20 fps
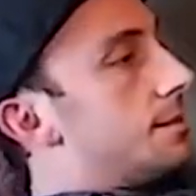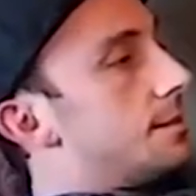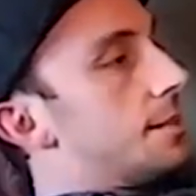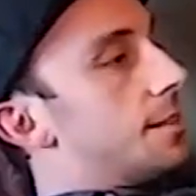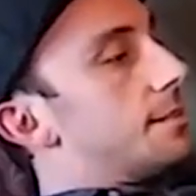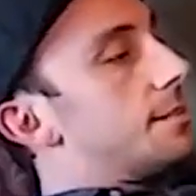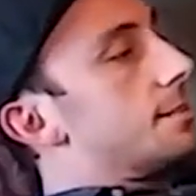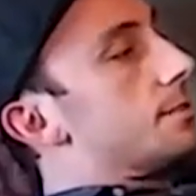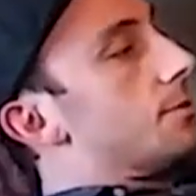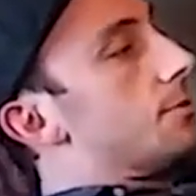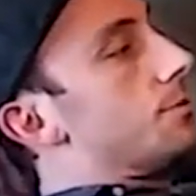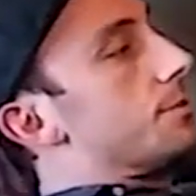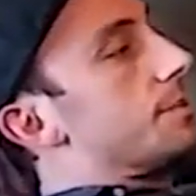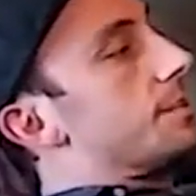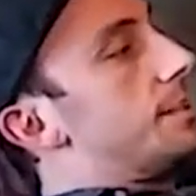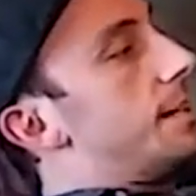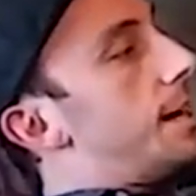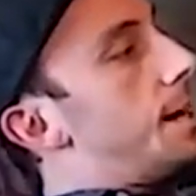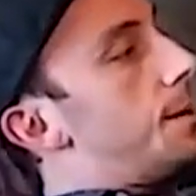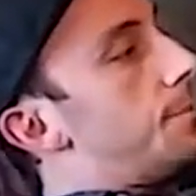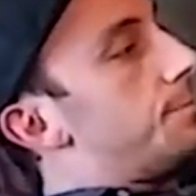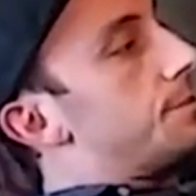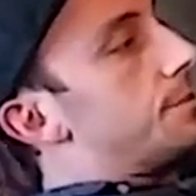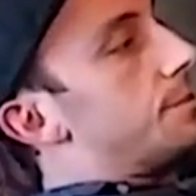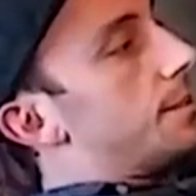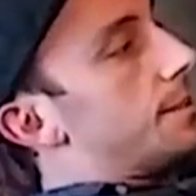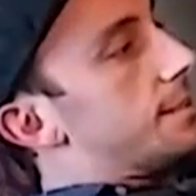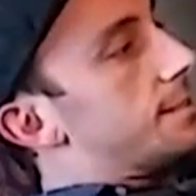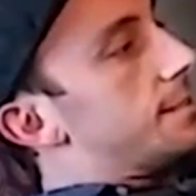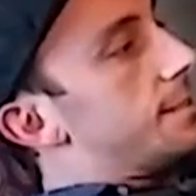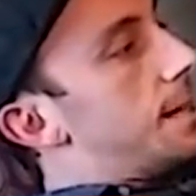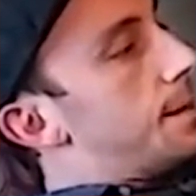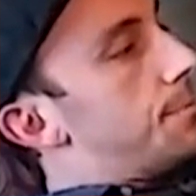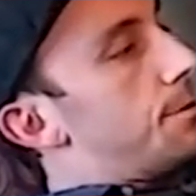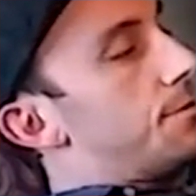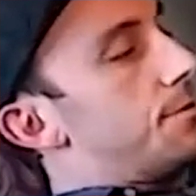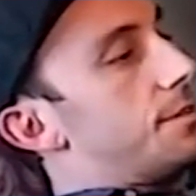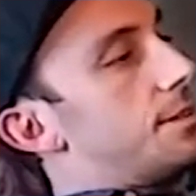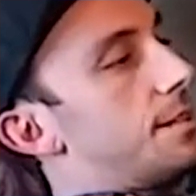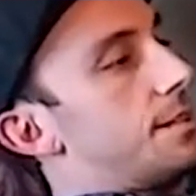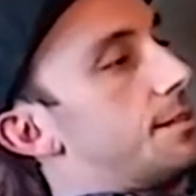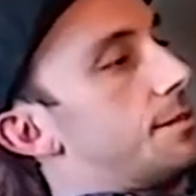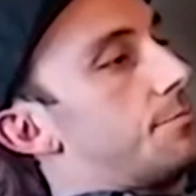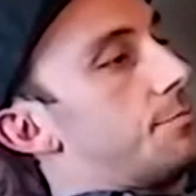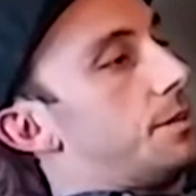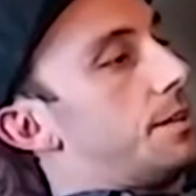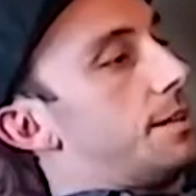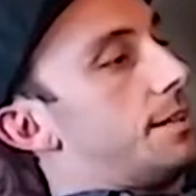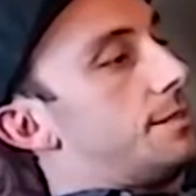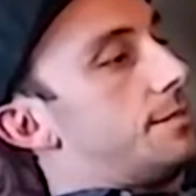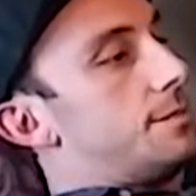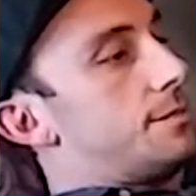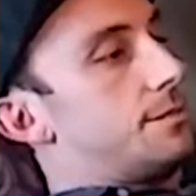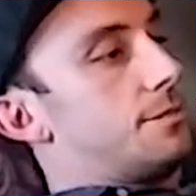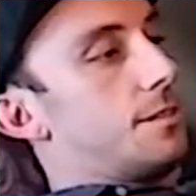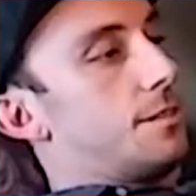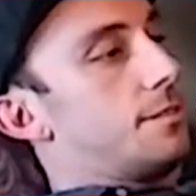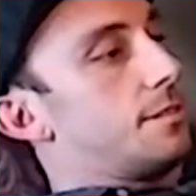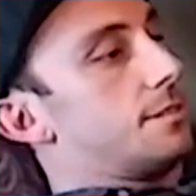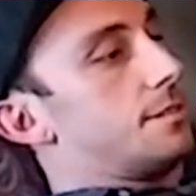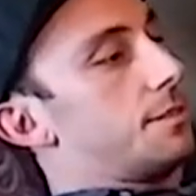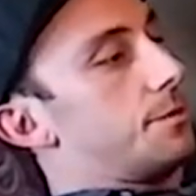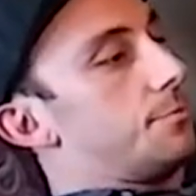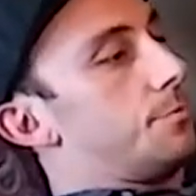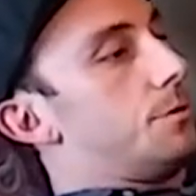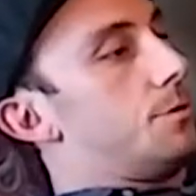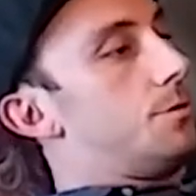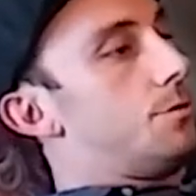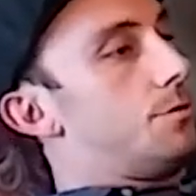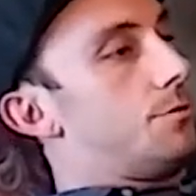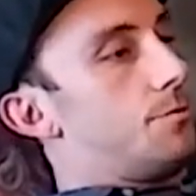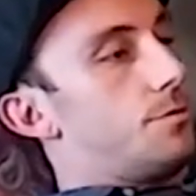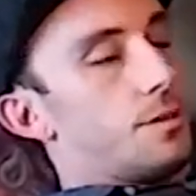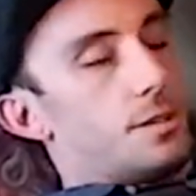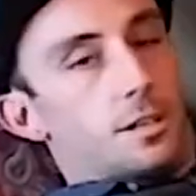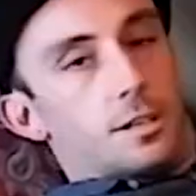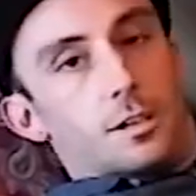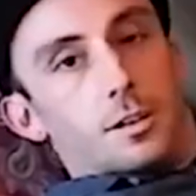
It's got these little snaps. I can snap everything into place. Nothing's gonna move.